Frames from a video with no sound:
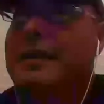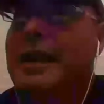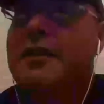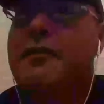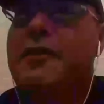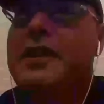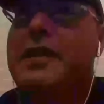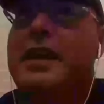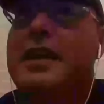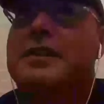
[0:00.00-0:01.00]
And the funny
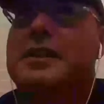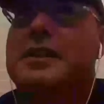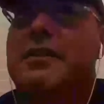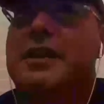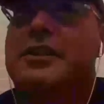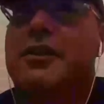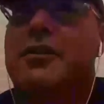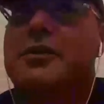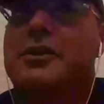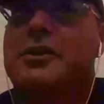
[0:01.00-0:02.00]
thing is like,
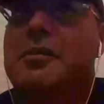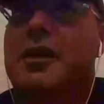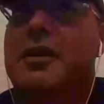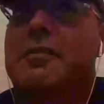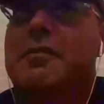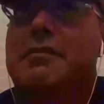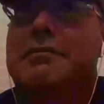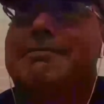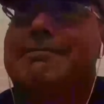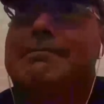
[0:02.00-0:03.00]
jungles are probably,
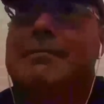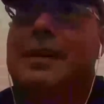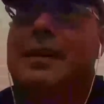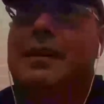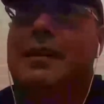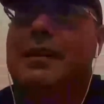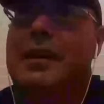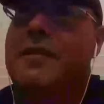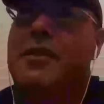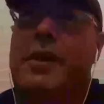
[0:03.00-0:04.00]

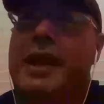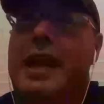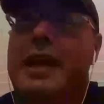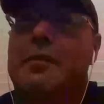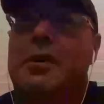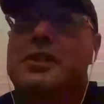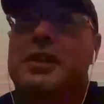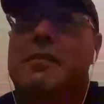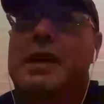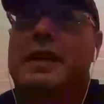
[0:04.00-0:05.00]
even though I had a bunch of
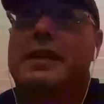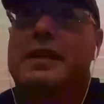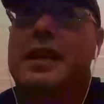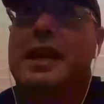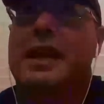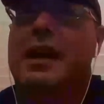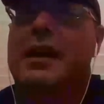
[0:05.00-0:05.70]
them back in the day, and I